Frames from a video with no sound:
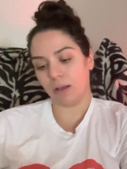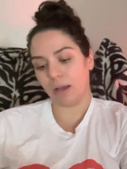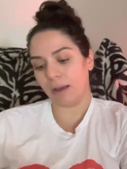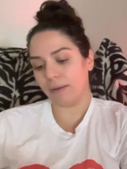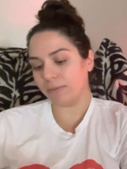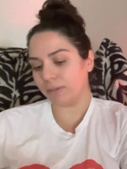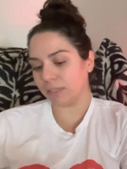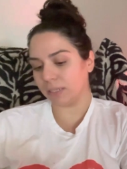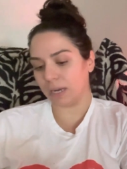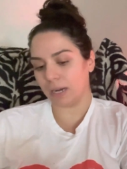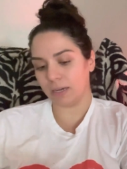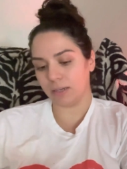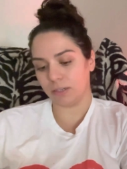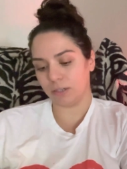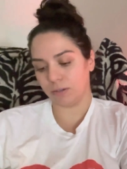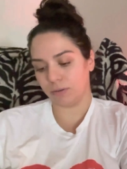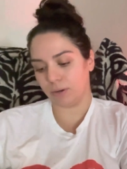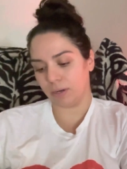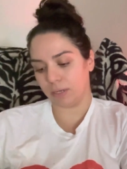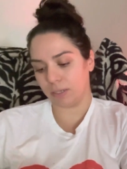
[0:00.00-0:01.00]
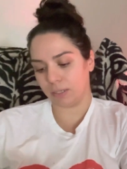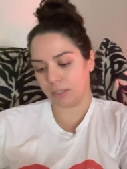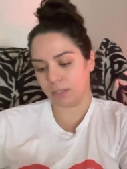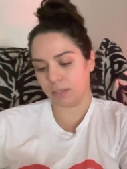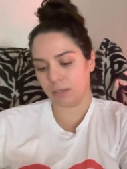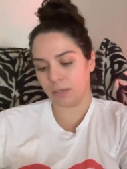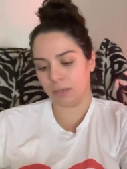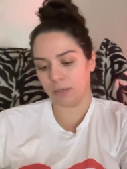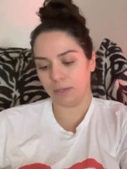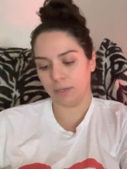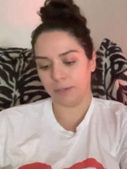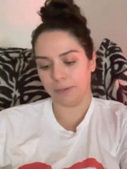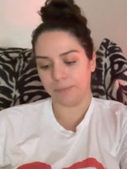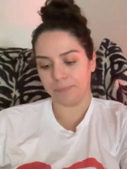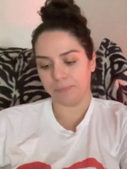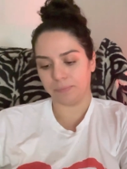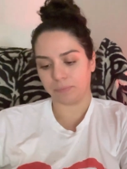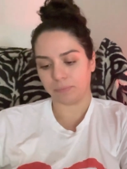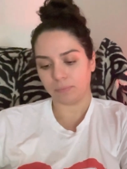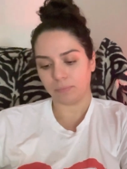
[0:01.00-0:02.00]
have a side to us,
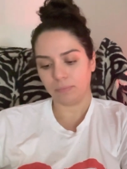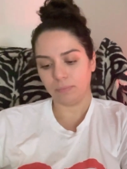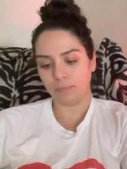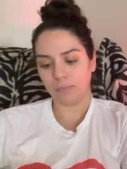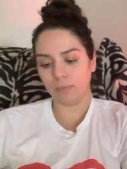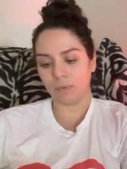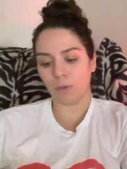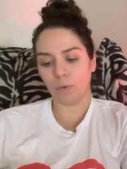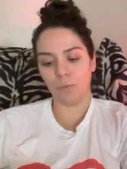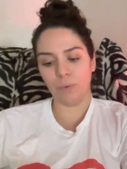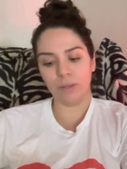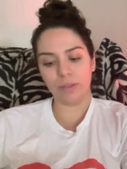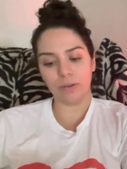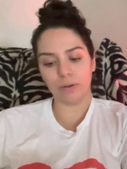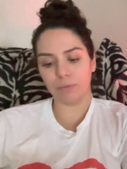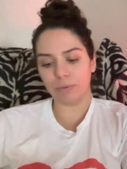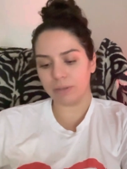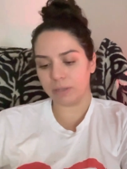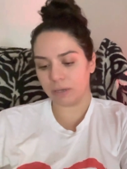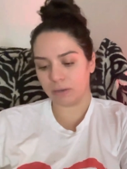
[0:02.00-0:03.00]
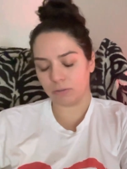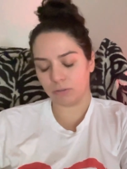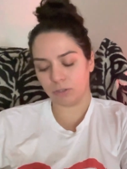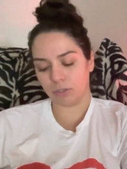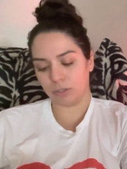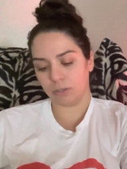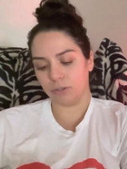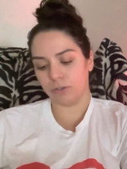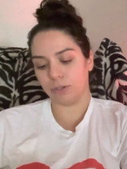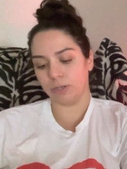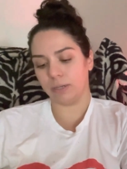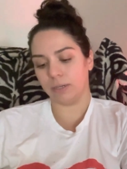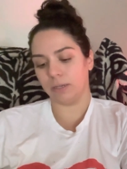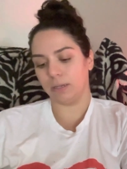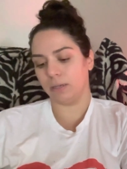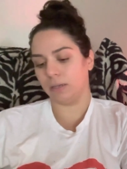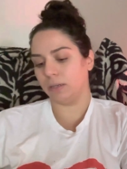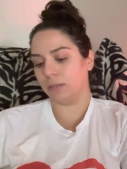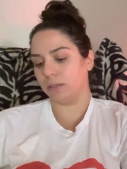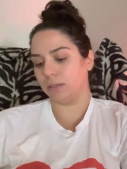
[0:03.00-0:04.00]
with or without children,
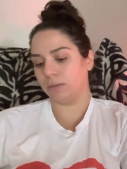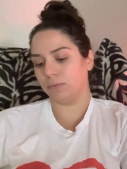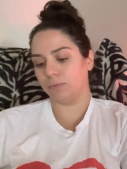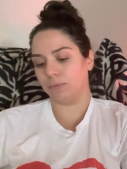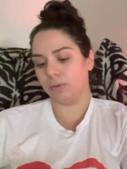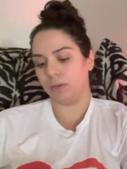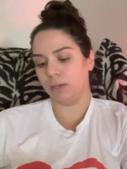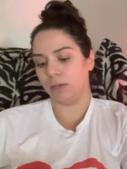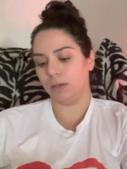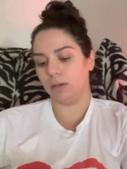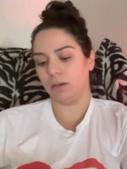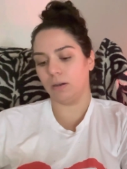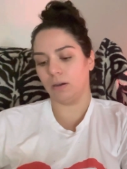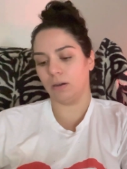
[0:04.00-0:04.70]
and we